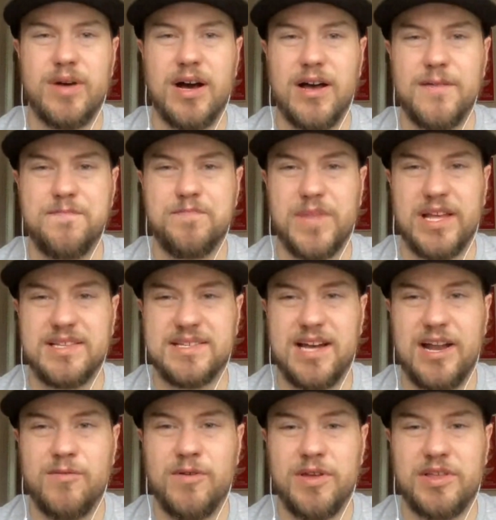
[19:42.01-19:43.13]
but it's
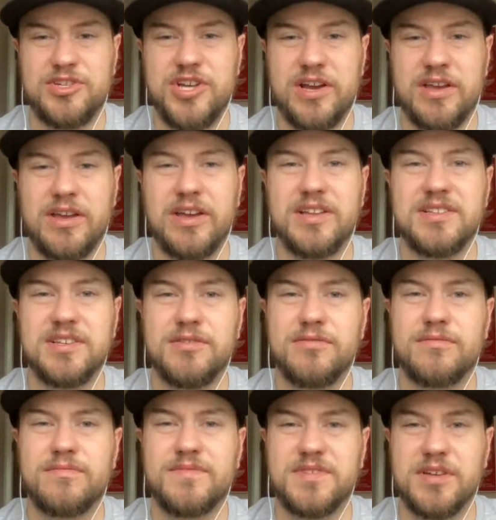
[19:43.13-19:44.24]
kind of worth checking into.
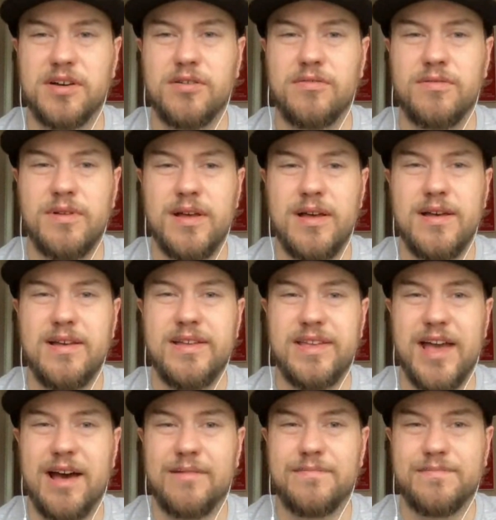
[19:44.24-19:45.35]
So
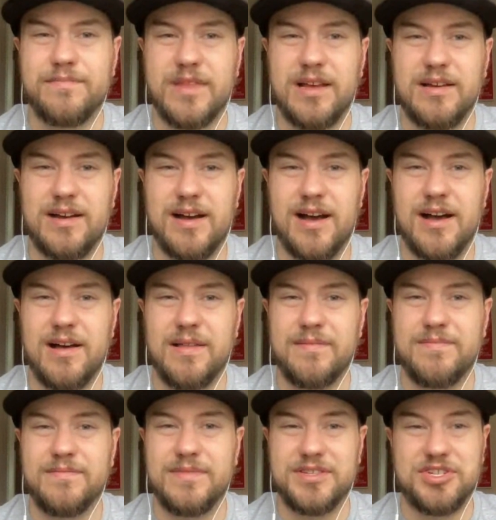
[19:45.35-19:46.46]
yeah,
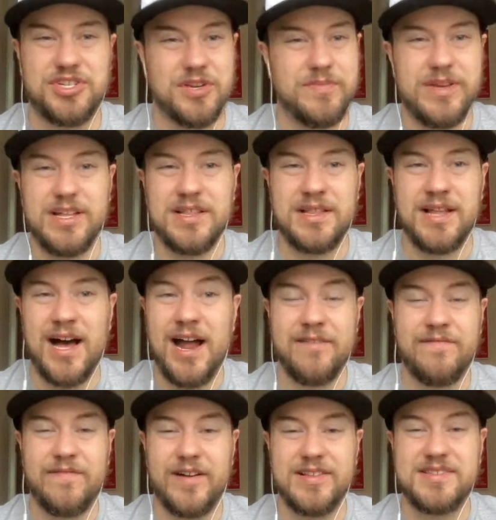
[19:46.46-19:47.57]
should be a lot
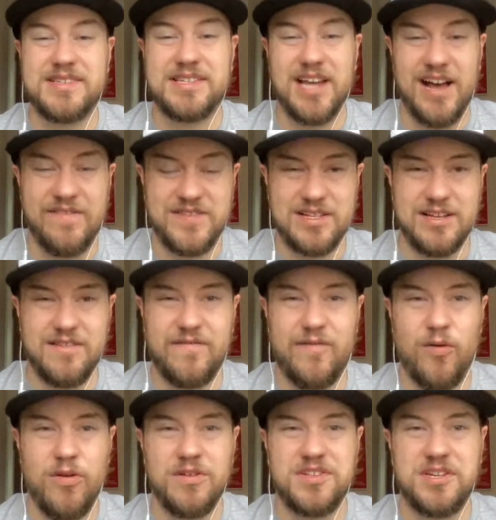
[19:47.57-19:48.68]
of fun stuff to look
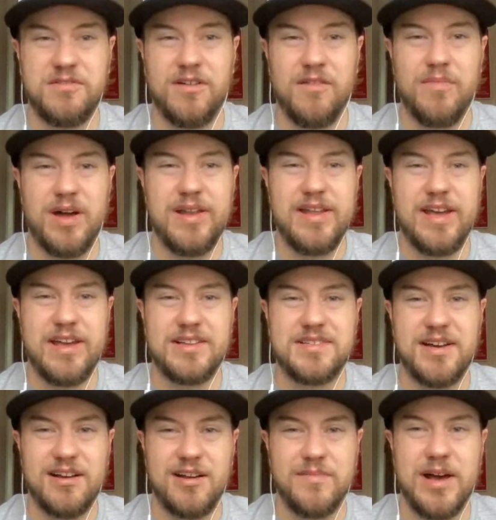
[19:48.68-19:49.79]
forward to on Monday and
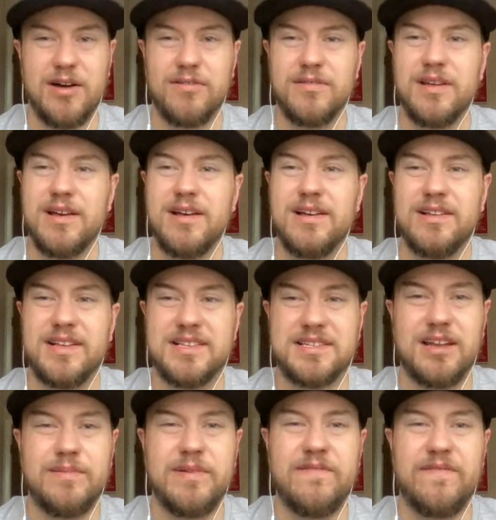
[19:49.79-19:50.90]
talk about. It's
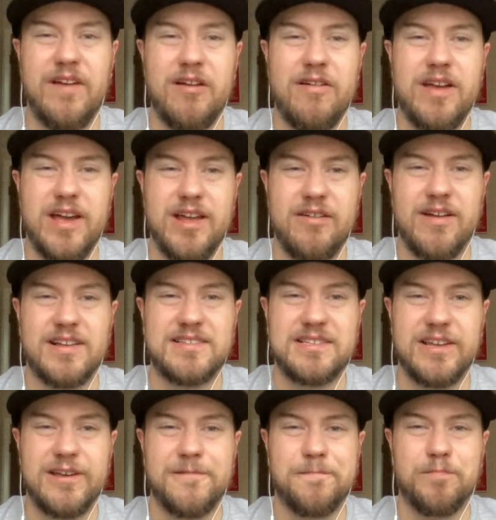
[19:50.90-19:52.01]
going to be very
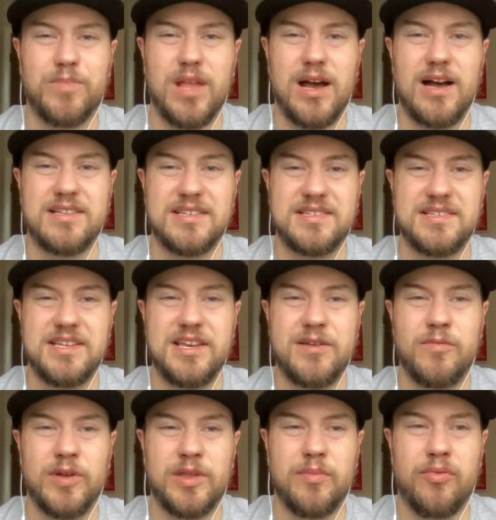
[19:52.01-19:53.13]
interesting to see
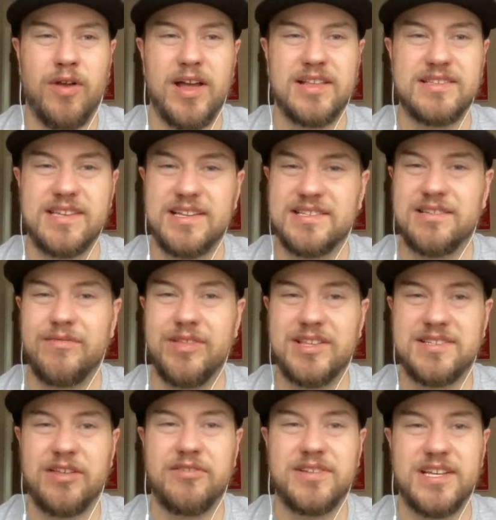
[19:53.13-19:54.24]
what the Preds and some of
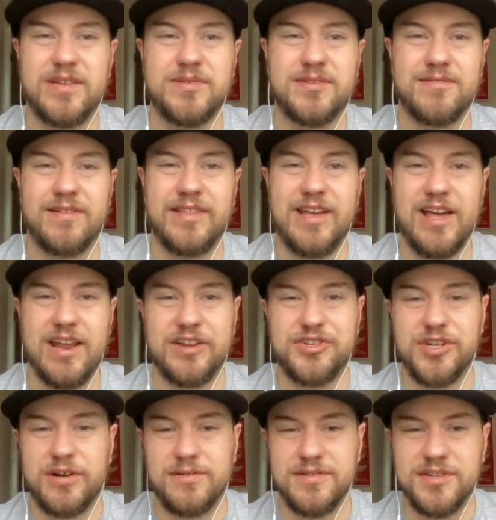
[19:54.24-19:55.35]
these other teams around the
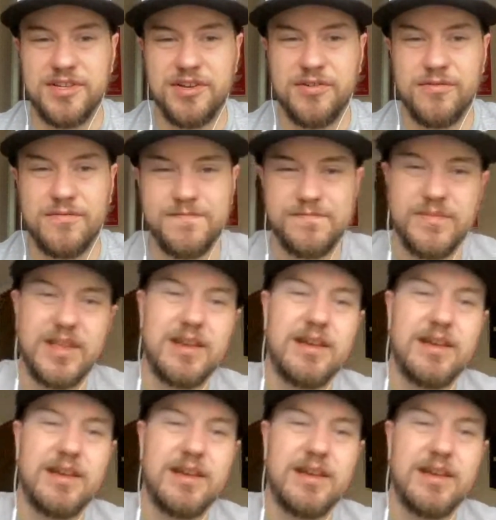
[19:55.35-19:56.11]
NHL do.